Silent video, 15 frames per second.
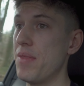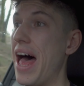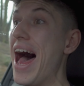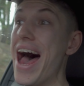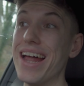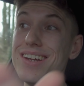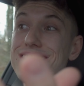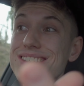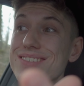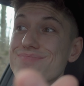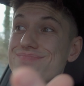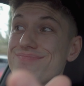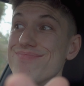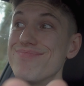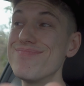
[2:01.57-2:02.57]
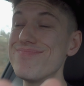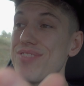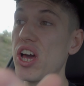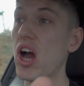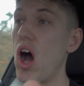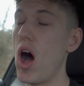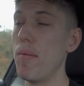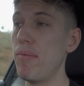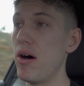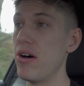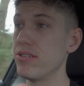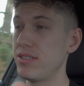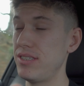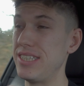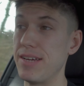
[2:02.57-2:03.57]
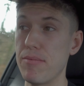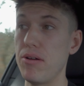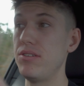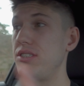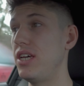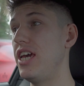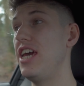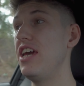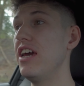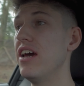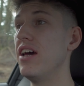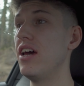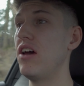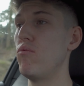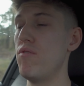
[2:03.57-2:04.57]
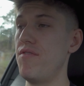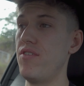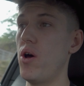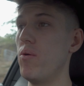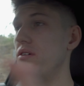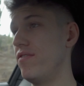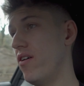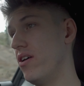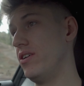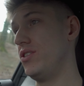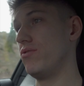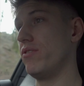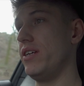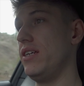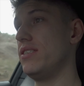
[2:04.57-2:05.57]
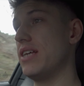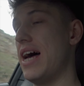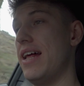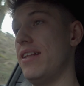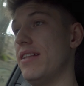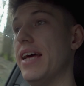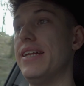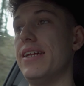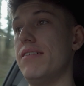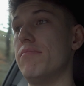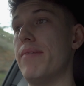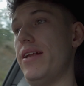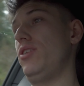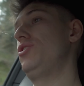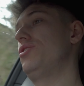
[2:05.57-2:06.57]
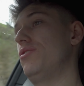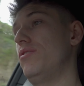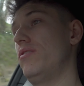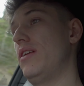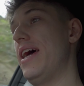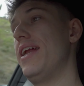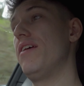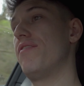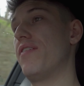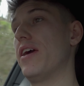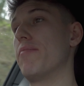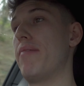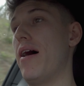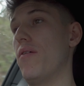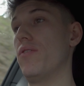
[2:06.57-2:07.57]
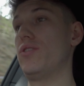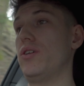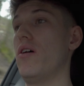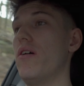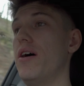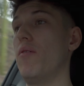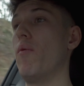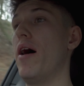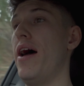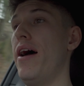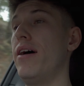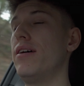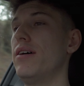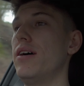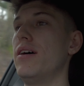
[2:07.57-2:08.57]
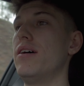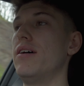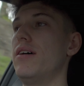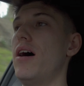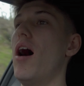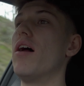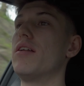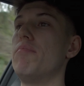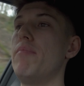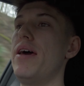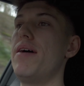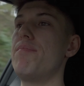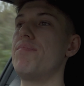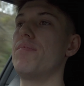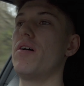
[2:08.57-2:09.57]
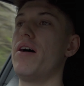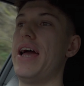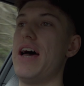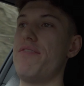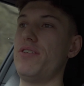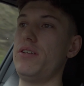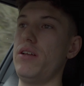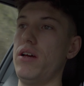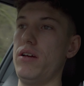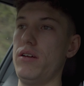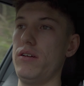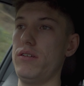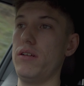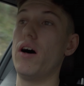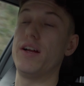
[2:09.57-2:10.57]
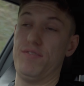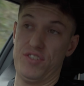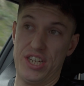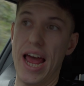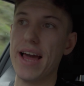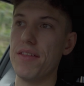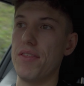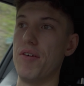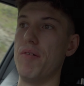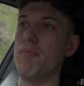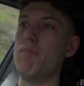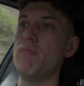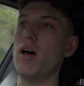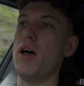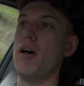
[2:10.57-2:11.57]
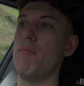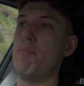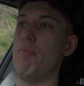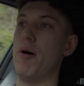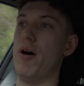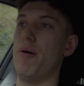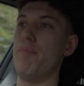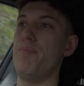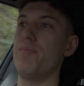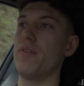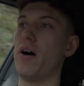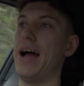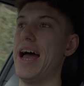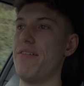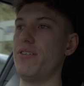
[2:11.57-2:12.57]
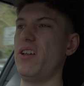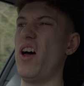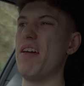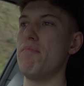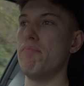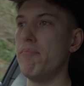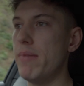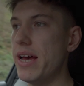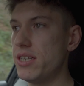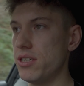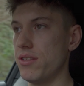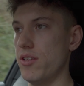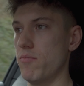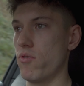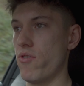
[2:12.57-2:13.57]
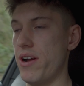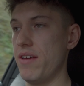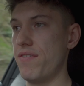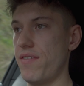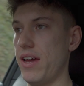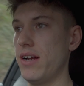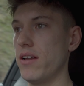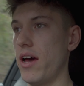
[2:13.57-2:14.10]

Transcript: And the car passed its MOT with no advisories, and they didn't mention anything about the tyre wear. I'll admit, I've checked them, but I haven't measured them or anything.